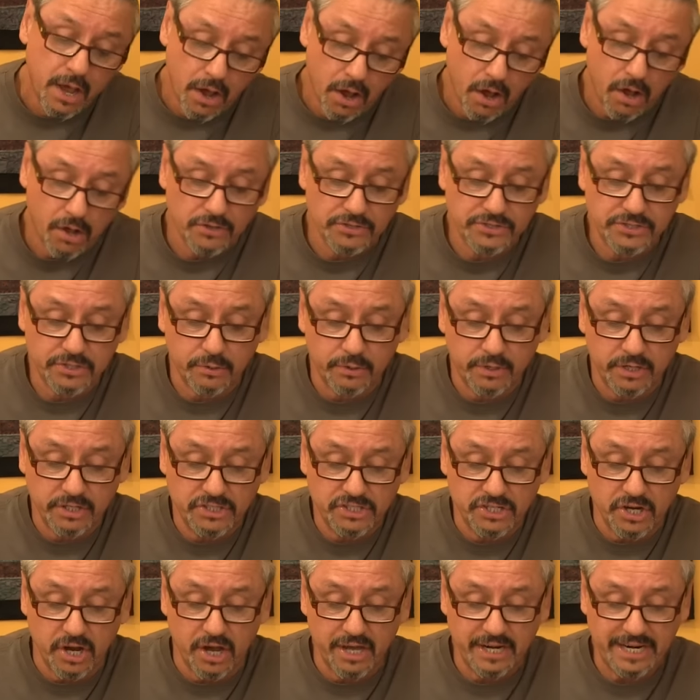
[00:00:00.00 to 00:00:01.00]
Also to
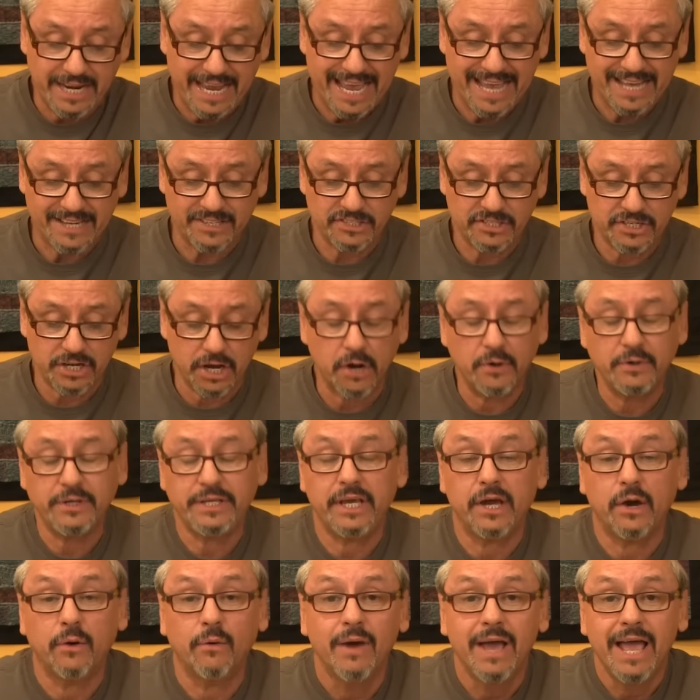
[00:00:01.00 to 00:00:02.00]
John
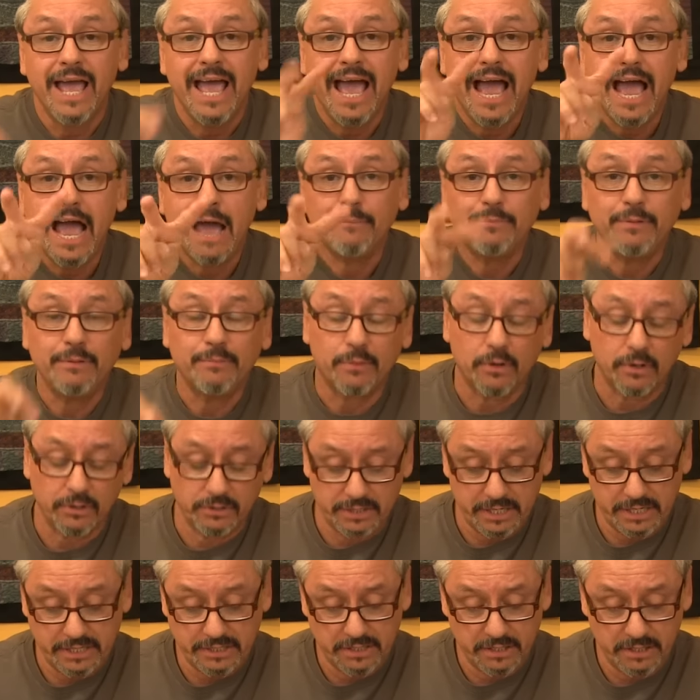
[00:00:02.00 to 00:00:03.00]
Antonio. Happy
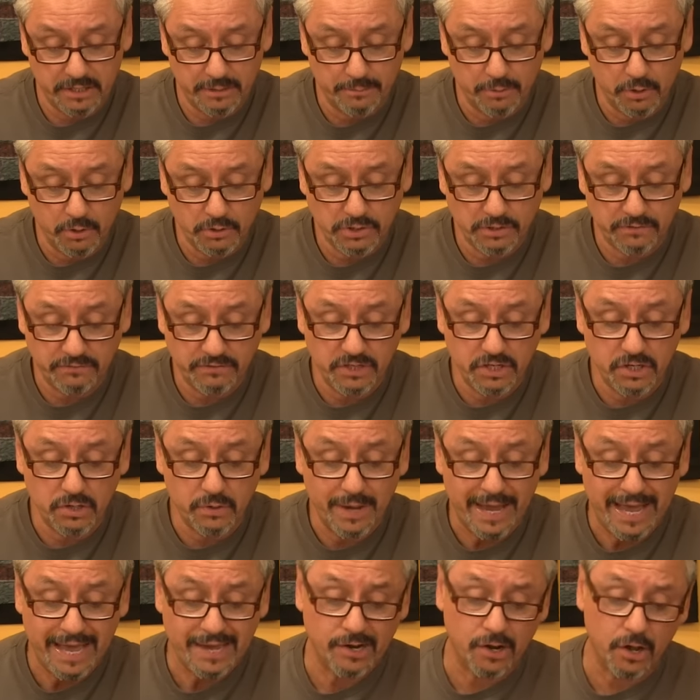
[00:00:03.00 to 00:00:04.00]
birthday to the both of
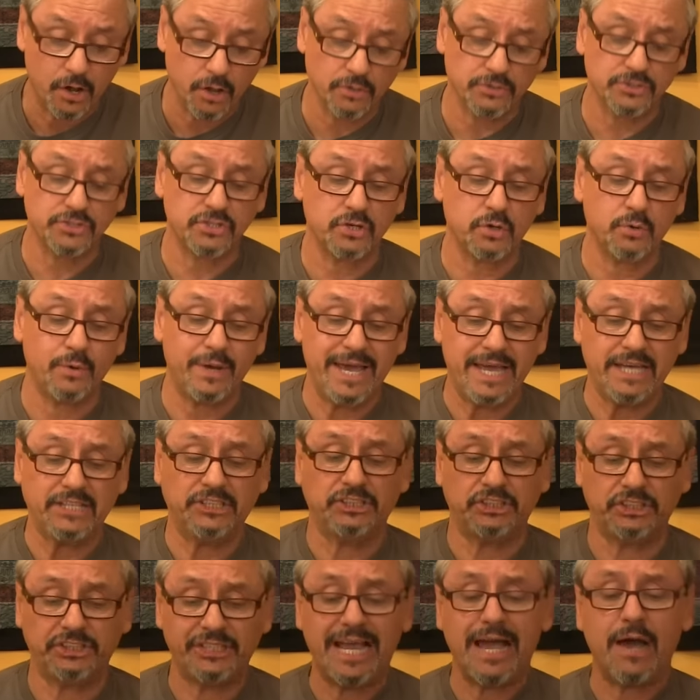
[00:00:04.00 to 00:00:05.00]
you, and also a
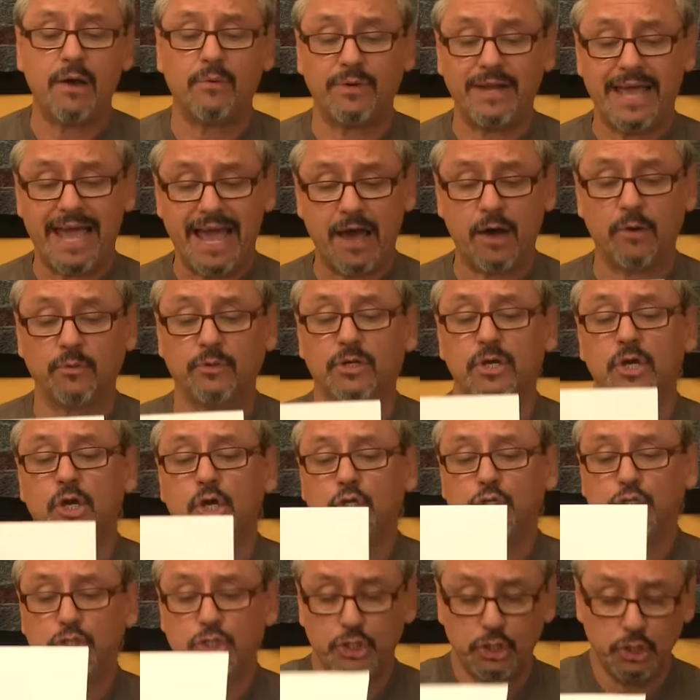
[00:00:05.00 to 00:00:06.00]
shout out
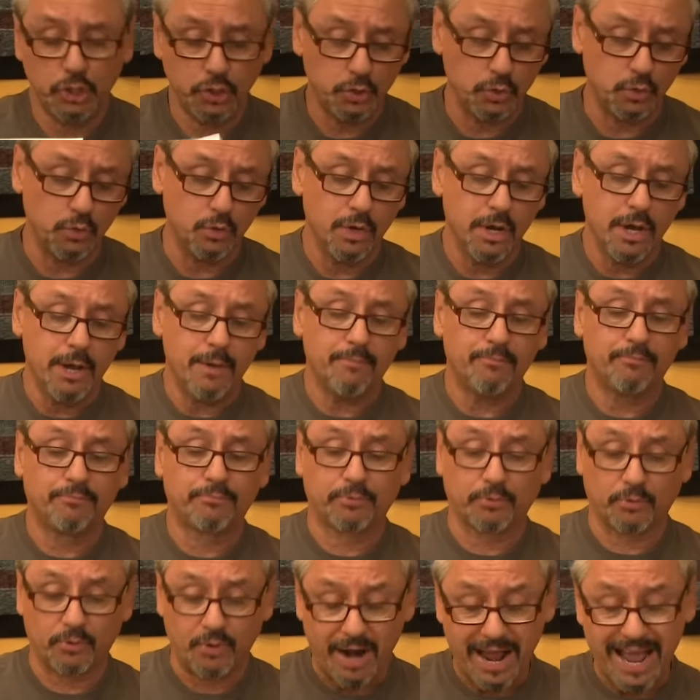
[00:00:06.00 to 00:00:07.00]
to
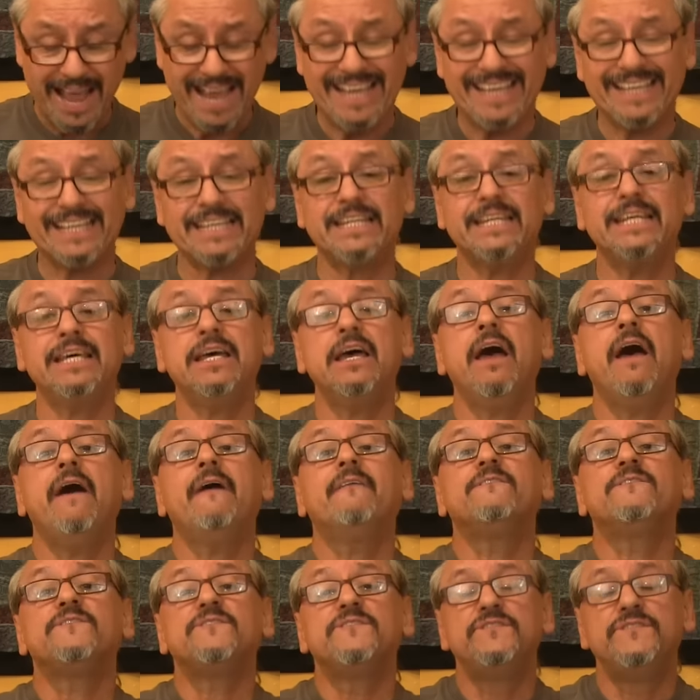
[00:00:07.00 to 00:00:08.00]
Brian
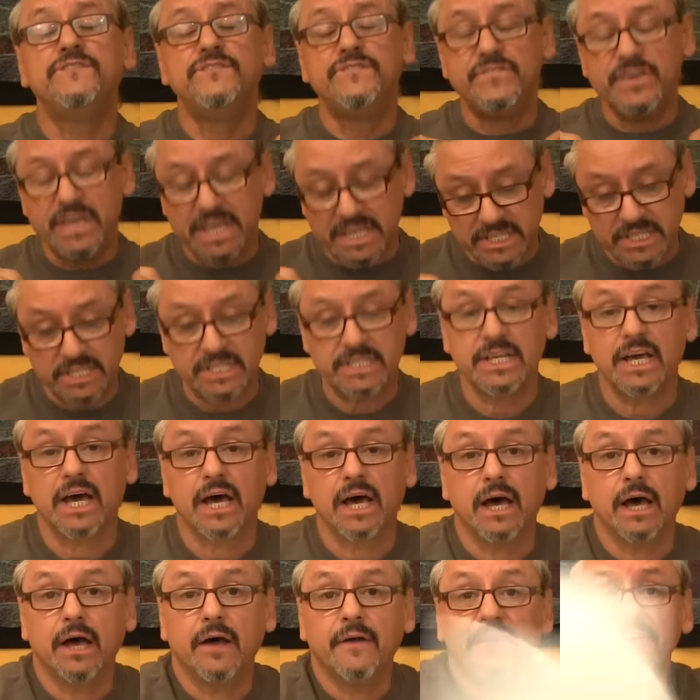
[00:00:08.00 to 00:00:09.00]

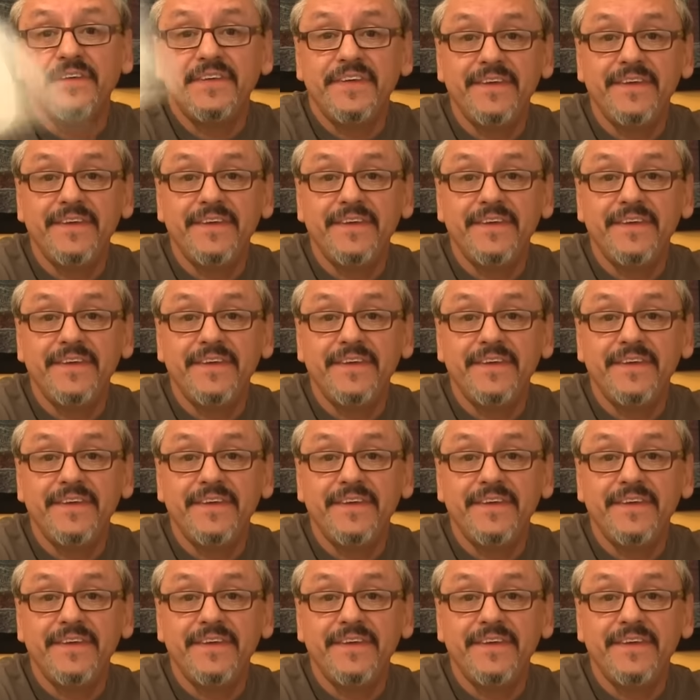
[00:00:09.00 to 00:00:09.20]
Vista.